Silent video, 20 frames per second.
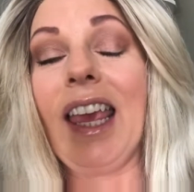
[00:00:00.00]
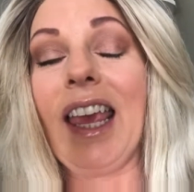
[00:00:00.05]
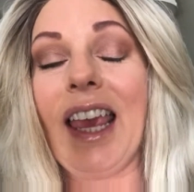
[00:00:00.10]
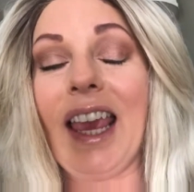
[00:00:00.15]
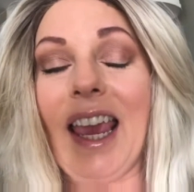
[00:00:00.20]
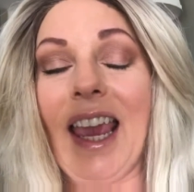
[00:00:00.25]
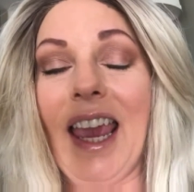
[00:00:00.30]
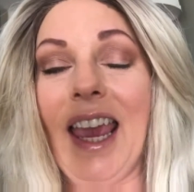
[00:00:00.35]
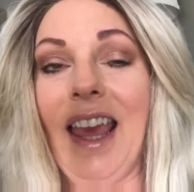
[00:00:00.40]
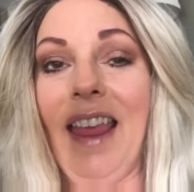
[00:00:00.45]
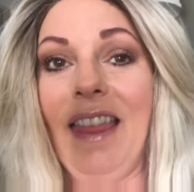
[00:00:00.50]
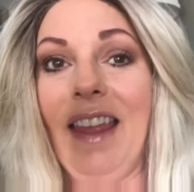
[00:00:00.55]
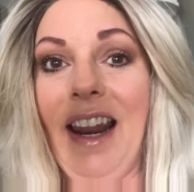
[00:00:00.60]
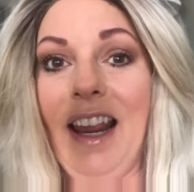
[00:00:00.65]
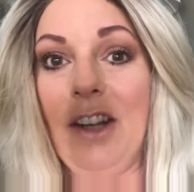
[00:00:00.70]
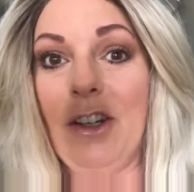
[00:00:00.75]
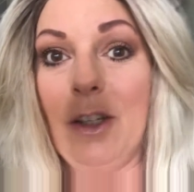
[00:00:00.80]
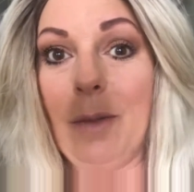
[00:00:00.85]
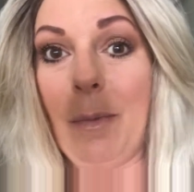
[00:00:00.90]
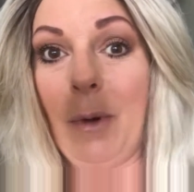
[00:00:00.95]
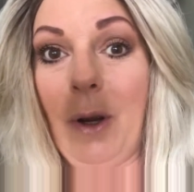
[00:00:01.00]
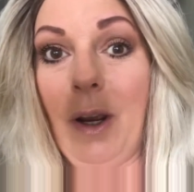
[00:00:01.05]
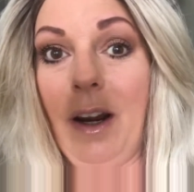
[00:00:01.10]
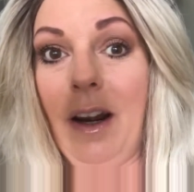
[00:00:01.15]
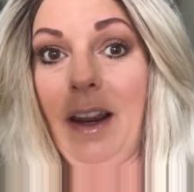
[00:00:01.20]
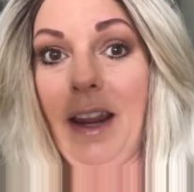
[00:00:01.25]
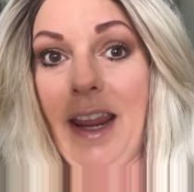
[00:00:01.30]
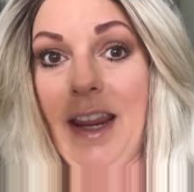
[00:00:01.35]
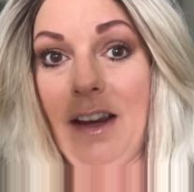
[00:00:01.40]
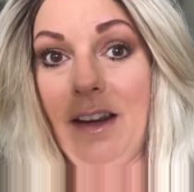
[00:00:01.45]
and then I just put
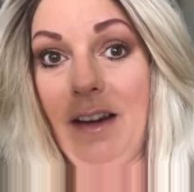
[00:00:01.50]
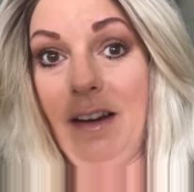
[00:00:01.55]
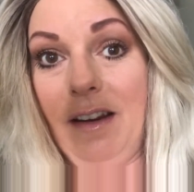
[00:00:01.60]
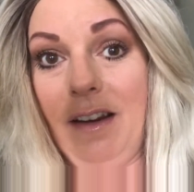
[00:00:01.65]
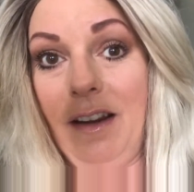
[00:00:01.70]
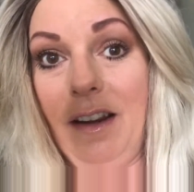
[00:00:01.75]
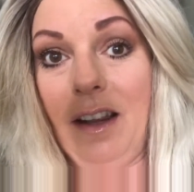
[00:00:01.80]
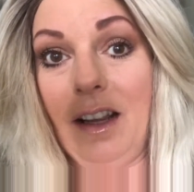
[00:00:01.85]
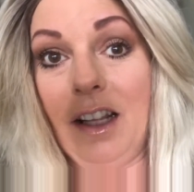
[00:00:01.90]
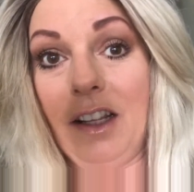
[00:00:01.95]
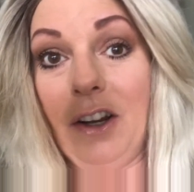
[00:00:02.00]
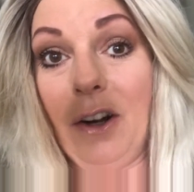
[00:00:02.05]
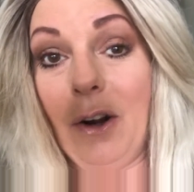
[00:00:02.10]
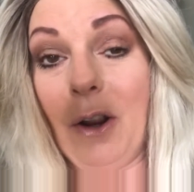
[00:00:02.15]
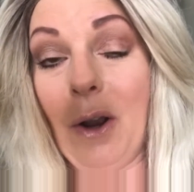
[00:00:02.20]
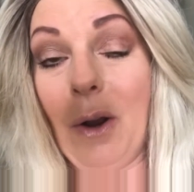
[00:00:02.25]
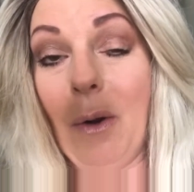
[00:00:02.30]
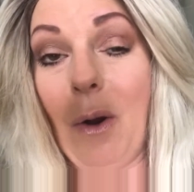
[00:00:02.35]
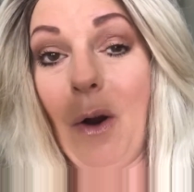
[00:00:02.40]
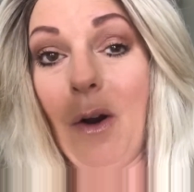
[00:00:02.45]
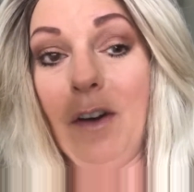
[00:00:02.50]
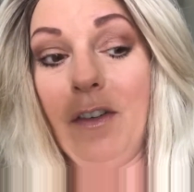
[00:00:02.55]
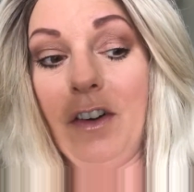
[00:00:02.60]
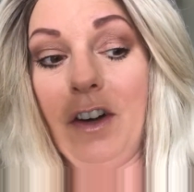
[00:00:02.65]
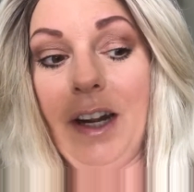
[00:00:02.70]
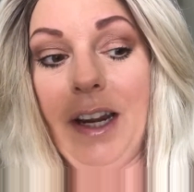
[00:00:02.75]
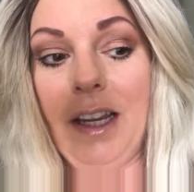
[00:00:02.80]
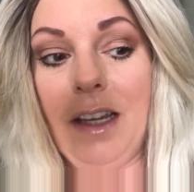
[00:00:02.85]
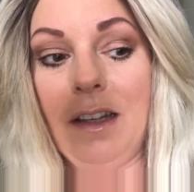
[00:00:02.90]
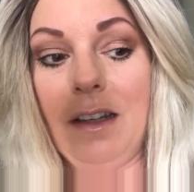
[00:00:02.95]
a clear coat over
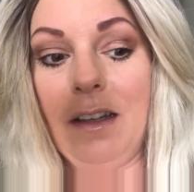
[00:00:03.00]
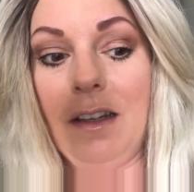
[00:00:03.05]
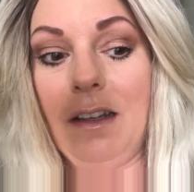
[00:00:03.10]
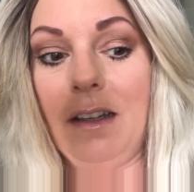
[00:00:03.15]
it.